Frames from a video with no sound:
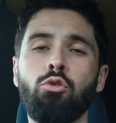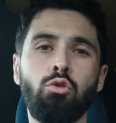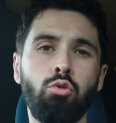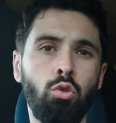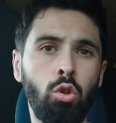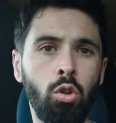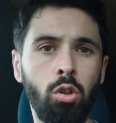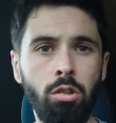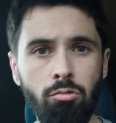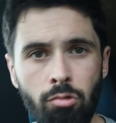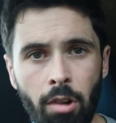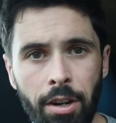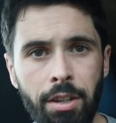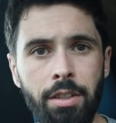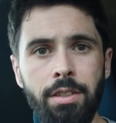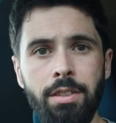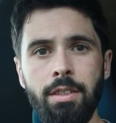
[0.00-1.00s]
drawer
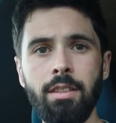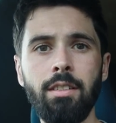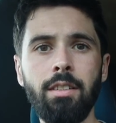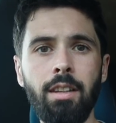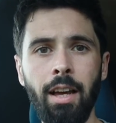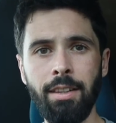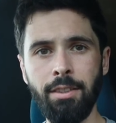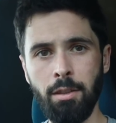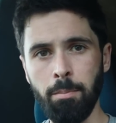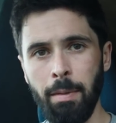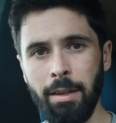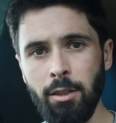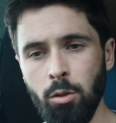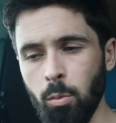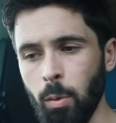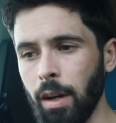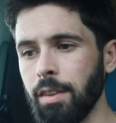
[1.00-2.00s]
runners, like some
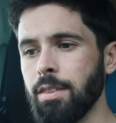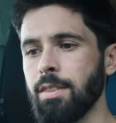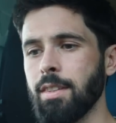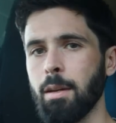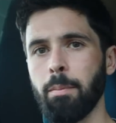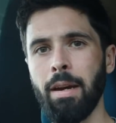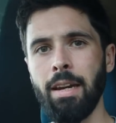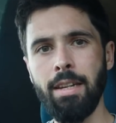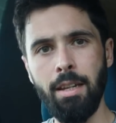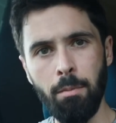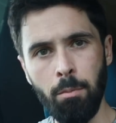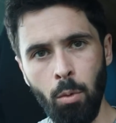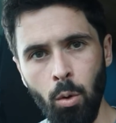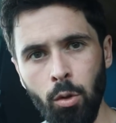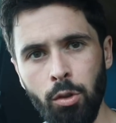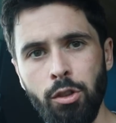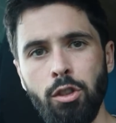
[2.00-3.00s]
metal ones that made it
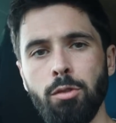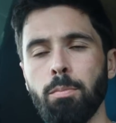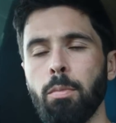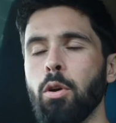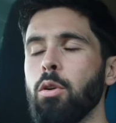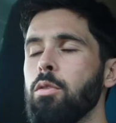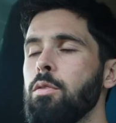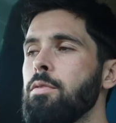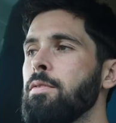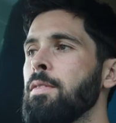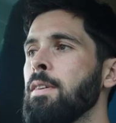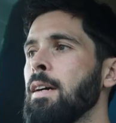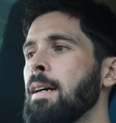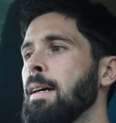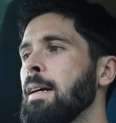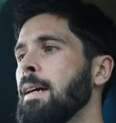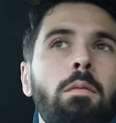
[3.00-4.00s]
more smooth.
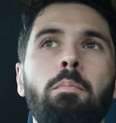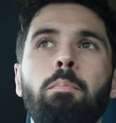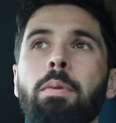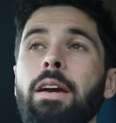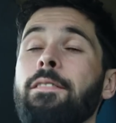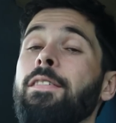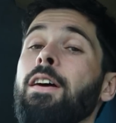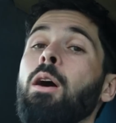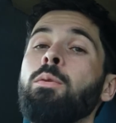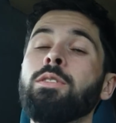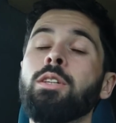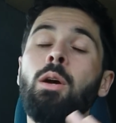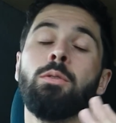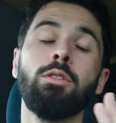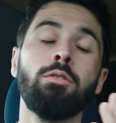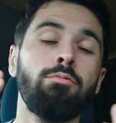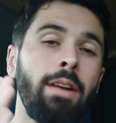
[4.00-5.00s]
But if I was
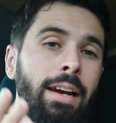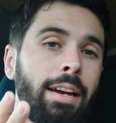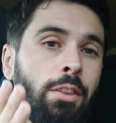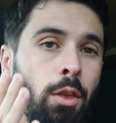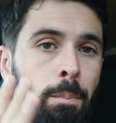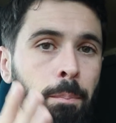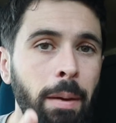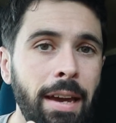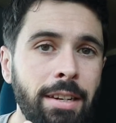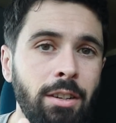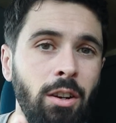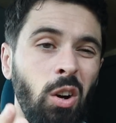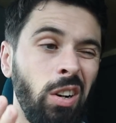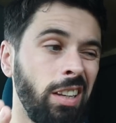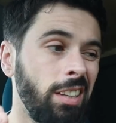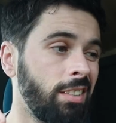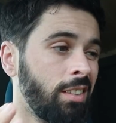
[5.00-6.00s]
going to rank the bed
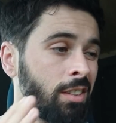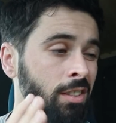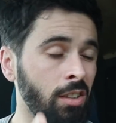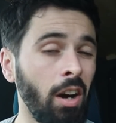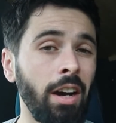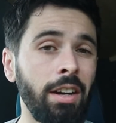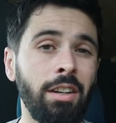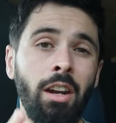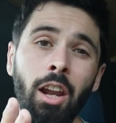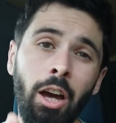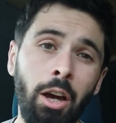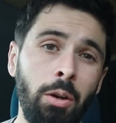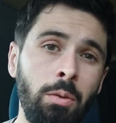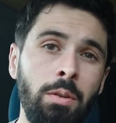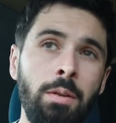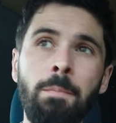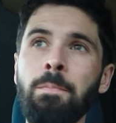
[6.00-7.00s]
on its design
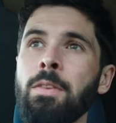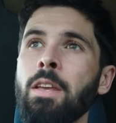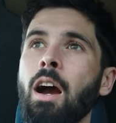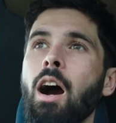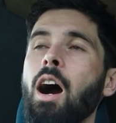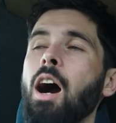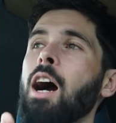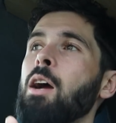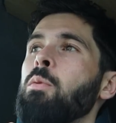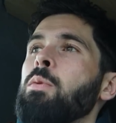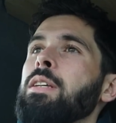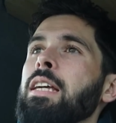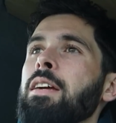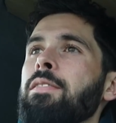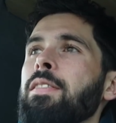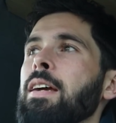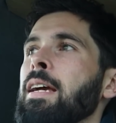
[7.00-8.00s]
alone, I would
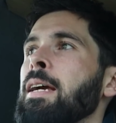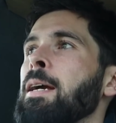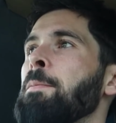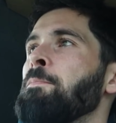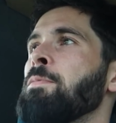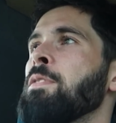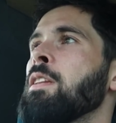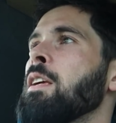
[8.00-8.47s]
give it